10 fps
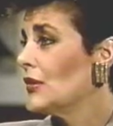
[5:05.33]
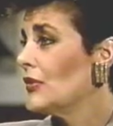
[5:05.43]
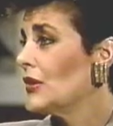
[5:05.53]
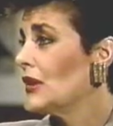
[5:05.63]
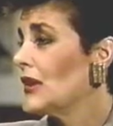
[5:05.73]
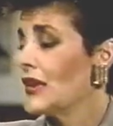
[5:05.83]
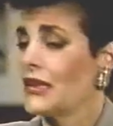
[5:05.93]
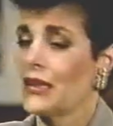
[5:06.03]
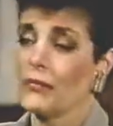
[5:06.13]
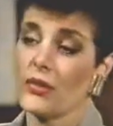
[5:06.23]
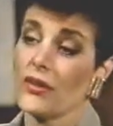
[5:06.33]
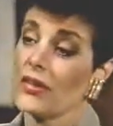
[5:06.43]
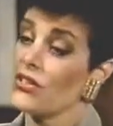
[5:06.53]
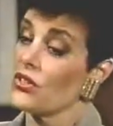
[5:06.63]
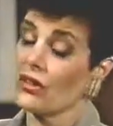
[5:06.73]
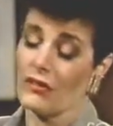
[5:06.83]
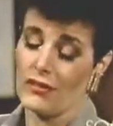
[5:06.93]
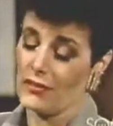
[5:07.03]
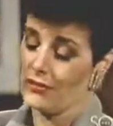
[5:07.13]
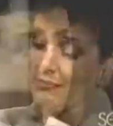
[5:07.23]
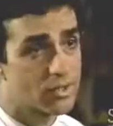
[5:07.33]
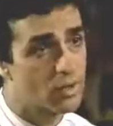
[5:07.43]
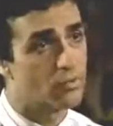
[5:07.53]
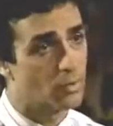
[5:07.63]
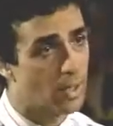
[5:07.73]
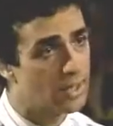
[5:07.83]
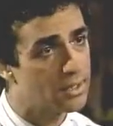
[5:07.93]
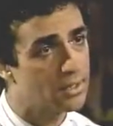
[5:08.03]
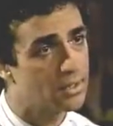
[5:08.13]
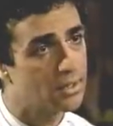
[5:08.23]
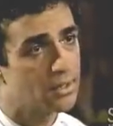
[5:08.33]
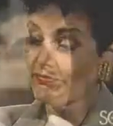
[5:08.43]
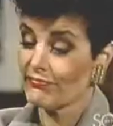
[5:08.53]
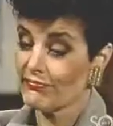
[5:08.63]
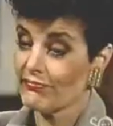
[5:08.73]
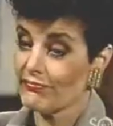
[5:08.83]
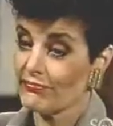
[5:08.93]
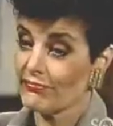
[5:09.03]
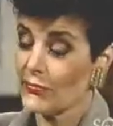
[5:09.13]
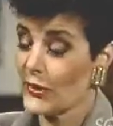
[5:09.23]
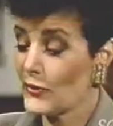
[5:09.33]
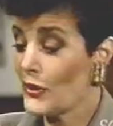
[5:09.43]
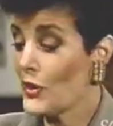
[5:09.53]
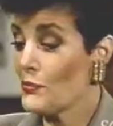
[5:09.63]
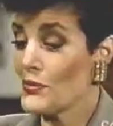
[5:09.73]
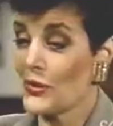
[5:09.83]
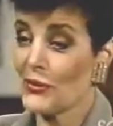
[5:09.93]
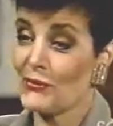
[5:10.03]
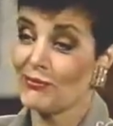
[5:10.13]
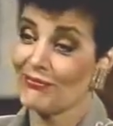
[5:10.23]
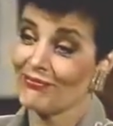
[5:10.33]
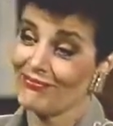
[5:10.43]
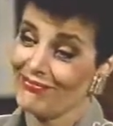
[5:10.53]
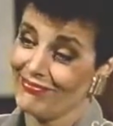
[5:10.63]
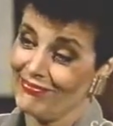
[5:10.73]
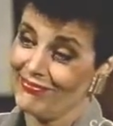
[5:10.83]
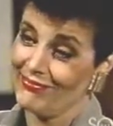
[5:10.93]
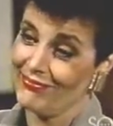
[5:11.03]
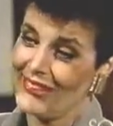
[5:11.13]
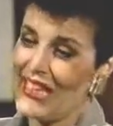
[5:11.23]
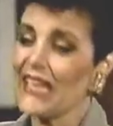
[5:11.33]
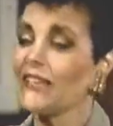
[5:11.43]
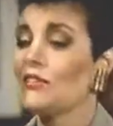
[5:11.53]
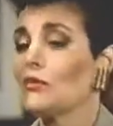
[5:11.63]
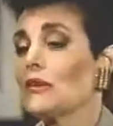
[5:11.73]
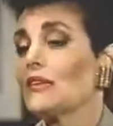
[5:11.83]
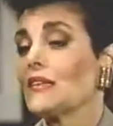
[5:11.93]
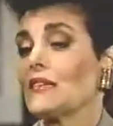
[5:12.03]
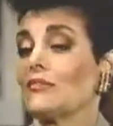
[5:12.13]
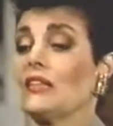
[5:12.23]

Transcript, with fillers: We've really done a number on each other. But that's over, right? Well, we hope so. Can I give you a little